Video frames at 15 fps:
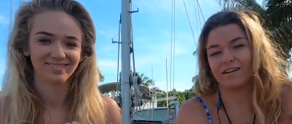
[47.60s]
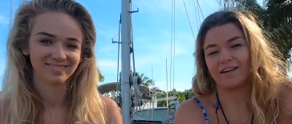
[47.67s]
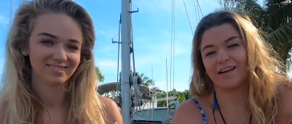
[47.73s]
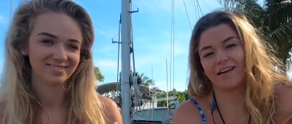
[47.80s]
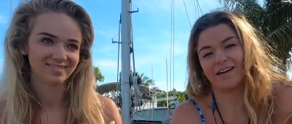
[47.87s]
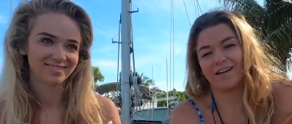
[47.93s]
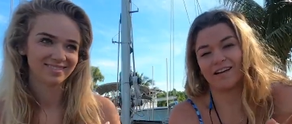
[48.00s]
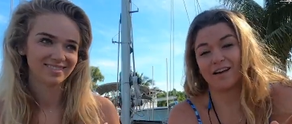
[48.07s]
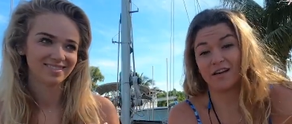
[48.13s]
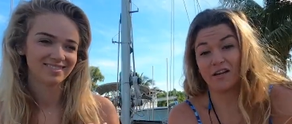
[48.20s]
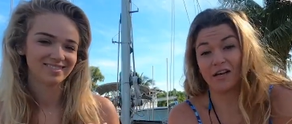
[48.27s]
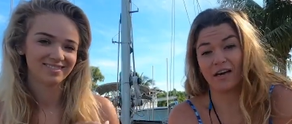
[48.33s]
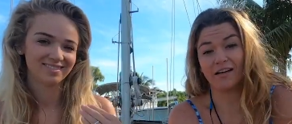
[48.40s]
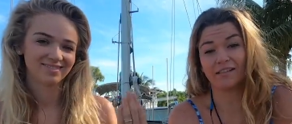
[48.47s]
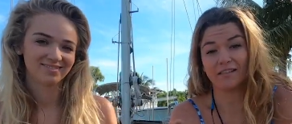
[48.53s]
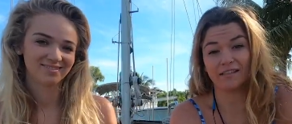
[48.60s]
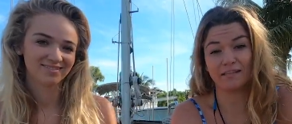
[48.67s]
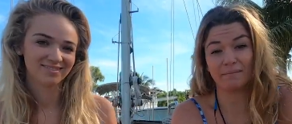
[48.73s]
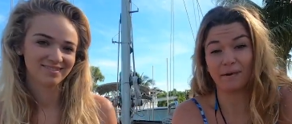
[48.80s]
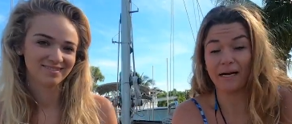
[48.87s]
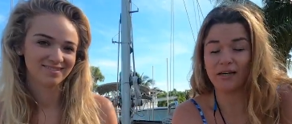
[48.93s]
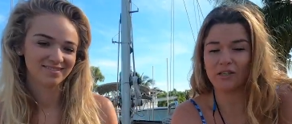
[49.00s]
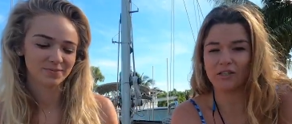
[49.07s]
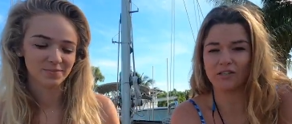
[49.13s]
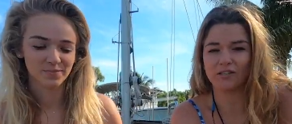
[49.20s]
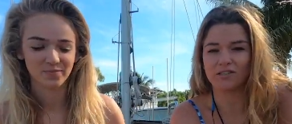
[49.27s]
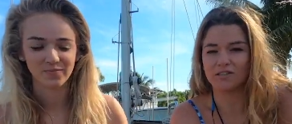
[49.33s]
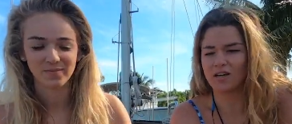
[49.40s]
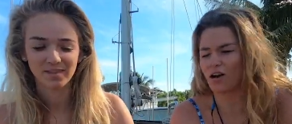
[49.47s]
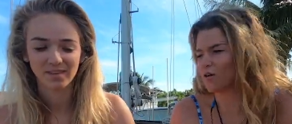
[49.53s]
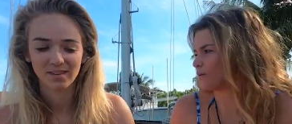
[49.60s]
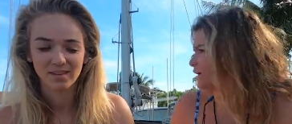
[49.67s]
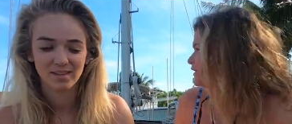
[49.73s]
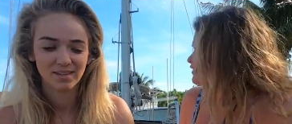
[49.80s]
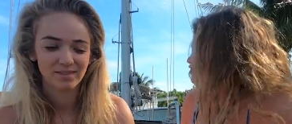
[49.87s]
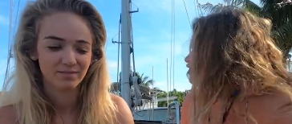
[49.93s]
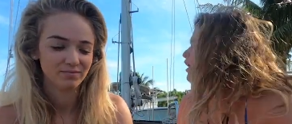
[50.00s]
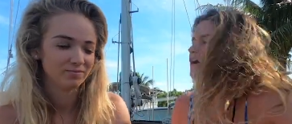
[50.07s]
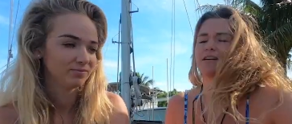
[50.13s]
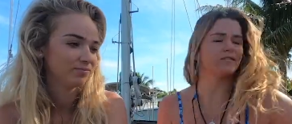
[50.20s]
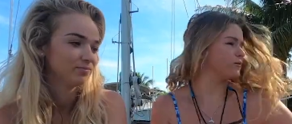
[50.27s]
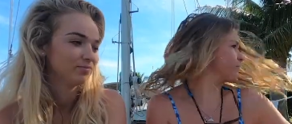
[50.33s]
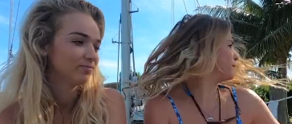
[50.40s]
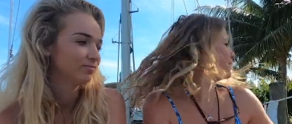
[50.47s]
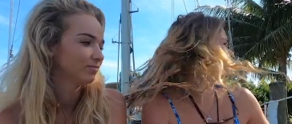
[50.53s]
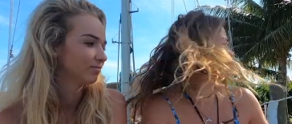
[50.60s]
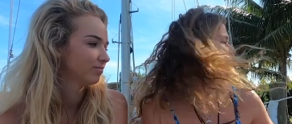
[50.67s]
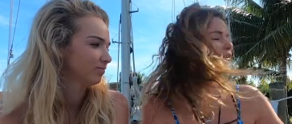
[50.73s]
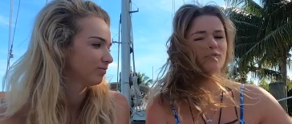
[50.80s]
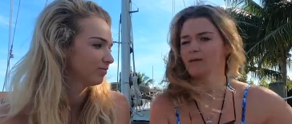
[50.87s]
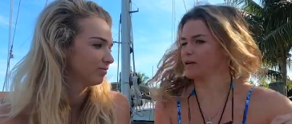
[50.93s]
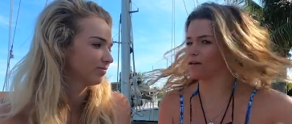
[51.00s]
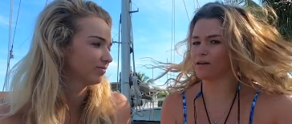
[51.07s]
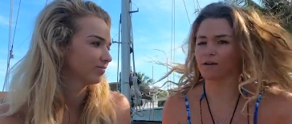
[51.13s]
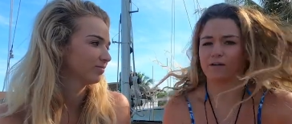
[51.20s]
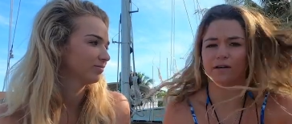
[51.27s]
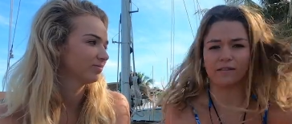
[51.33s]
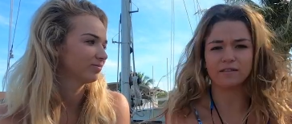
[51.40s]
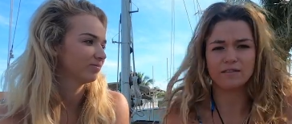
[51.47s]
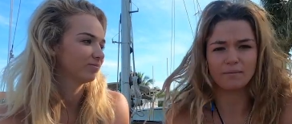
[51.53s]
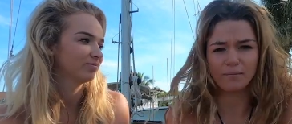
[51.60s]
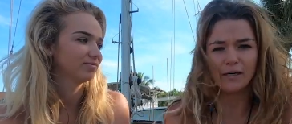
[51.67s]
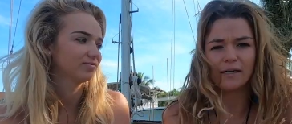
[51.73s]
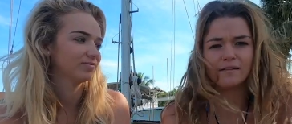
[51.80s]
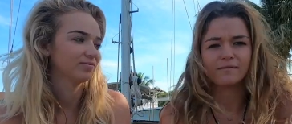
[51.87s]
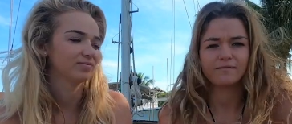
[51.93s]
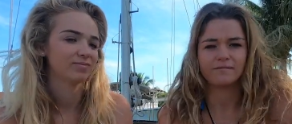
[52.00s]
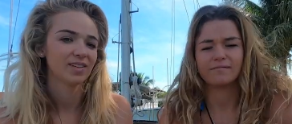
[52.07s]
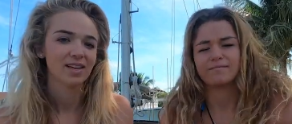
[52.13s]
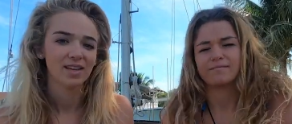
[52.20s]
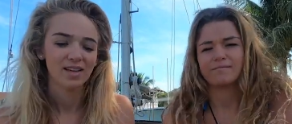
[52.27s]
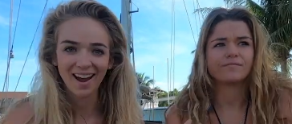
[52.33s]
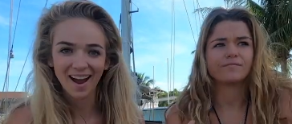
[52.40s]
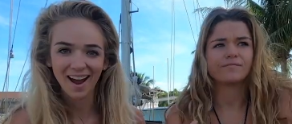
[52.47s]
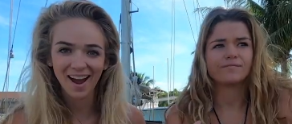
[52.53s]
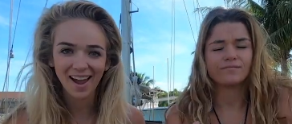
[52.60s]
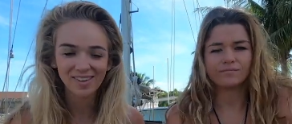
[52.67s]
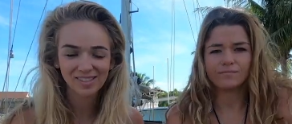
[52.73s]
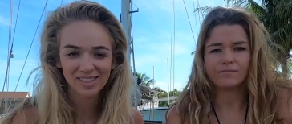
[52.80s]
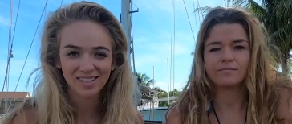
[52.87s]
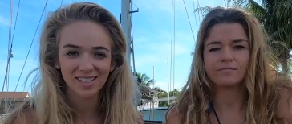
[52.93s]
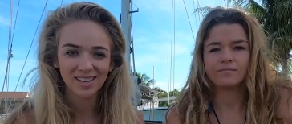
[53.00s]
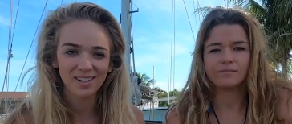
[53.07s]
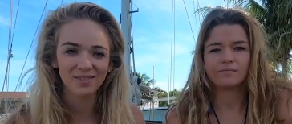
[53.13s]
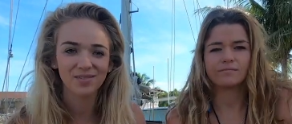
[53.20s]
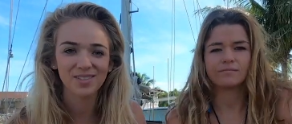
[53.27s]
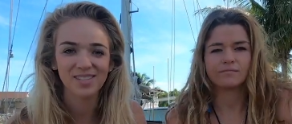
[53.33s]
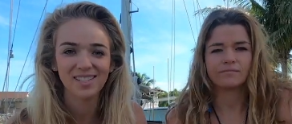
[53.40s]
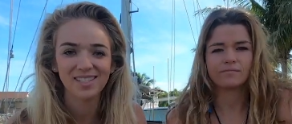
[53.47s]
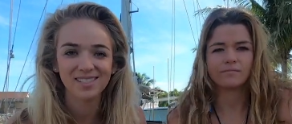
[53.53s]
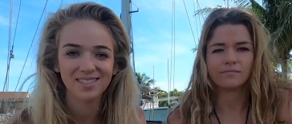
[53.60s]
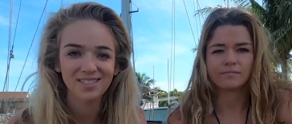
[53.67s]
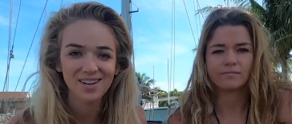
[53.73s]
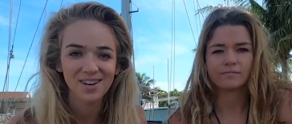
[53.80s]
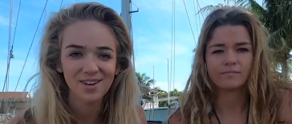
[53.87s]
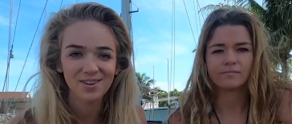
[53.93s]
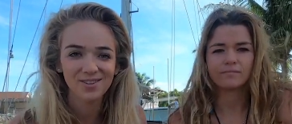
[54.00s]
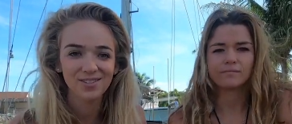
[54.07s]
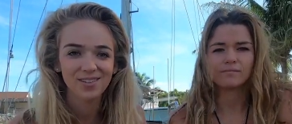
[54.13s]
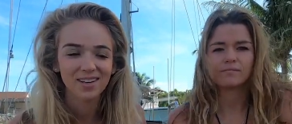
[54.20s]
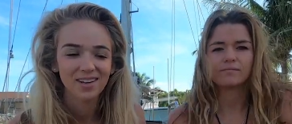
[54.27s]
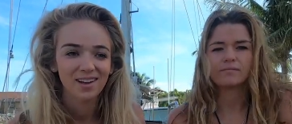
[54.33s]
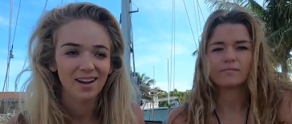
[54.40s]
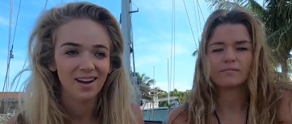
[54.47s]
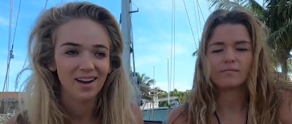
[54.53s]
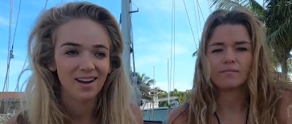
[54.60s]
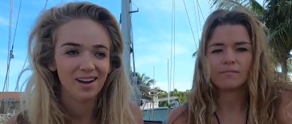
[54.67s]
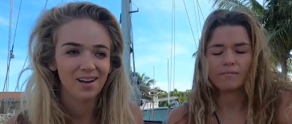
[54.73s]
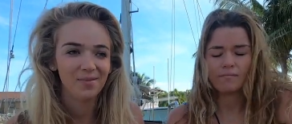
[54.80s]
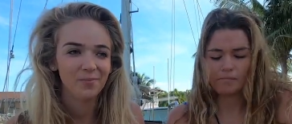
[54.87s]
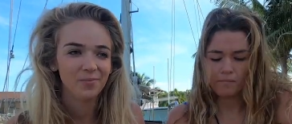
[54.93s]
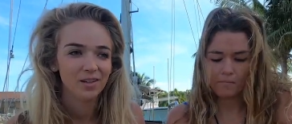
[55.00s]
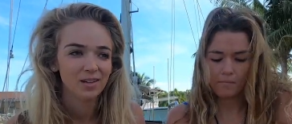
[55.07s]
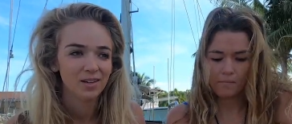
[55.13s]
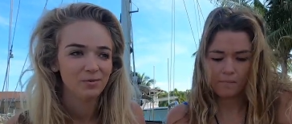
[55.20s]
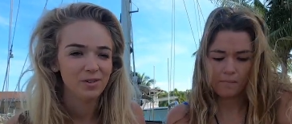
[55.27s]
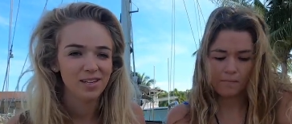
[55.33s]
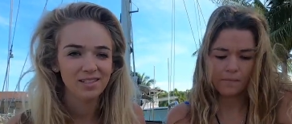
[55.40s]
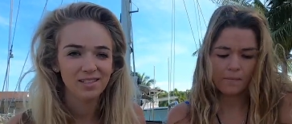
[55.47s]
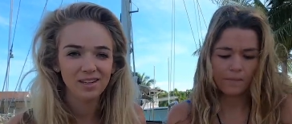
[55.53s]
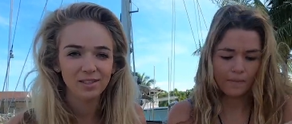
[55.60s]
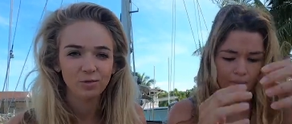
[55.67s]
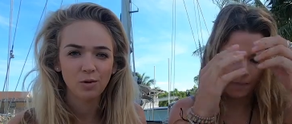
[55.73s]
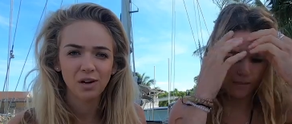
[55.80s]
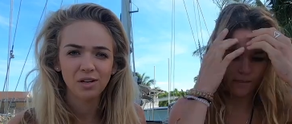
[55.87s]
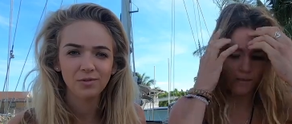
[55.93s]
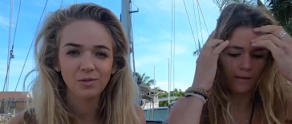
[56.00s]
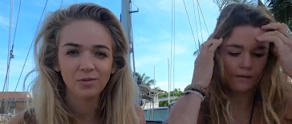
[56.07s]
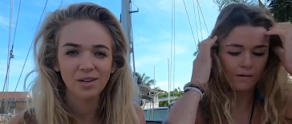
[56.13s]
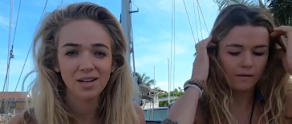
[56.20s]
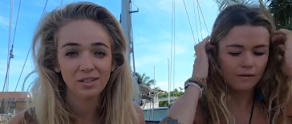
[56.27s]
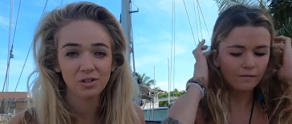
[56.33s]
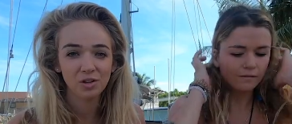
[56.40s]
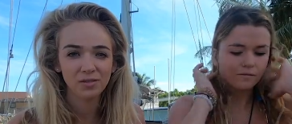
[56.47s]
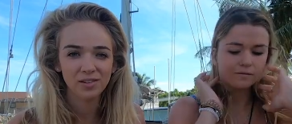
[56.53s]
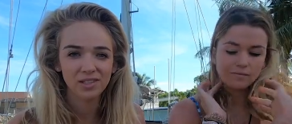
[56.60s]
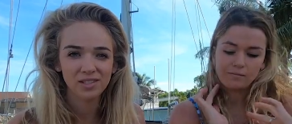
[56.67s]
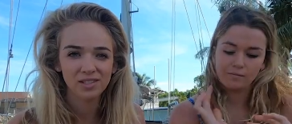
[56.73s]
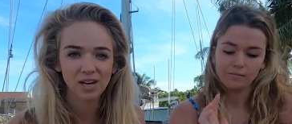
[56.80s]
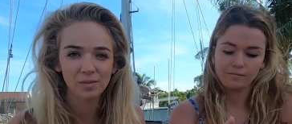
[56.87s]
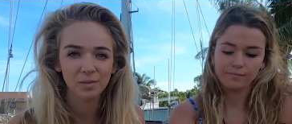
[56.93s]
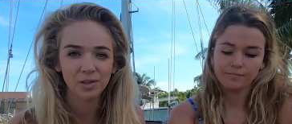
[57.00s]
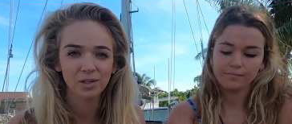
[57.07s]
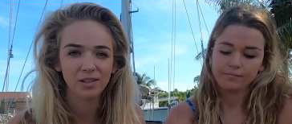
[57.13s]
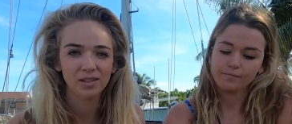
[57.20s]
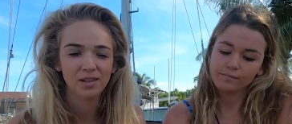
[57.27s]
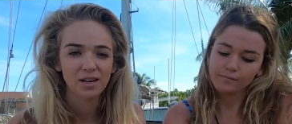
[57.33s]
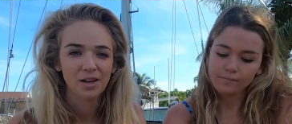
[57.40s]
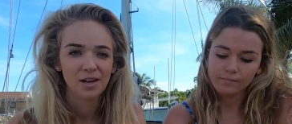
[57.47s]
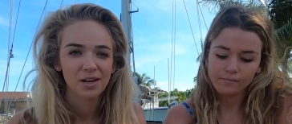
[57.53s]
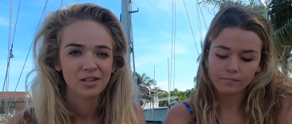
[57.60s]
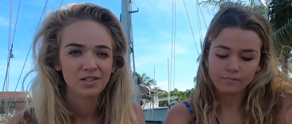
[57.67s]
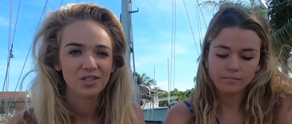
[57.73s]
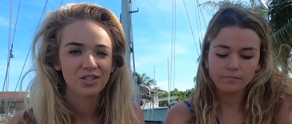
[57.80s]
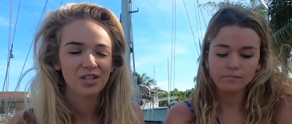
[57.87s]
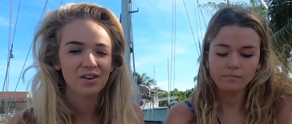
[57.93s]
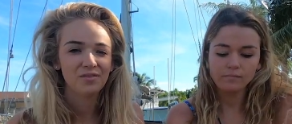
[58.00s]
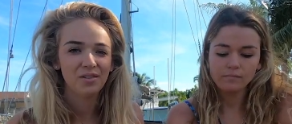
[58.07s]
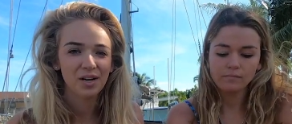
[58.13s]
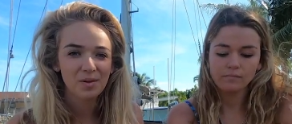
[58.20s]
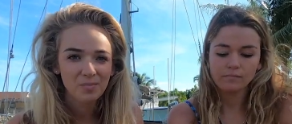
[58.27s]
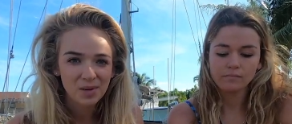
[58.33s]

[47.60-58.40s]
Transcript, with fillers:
Speaker 1: and Nathalie Meyers. Oh, and the dogs, but they're running around somewhere.
Speaker 2: Hi, we're excited for season two. Um, we did quite a few things over the summer, stayed very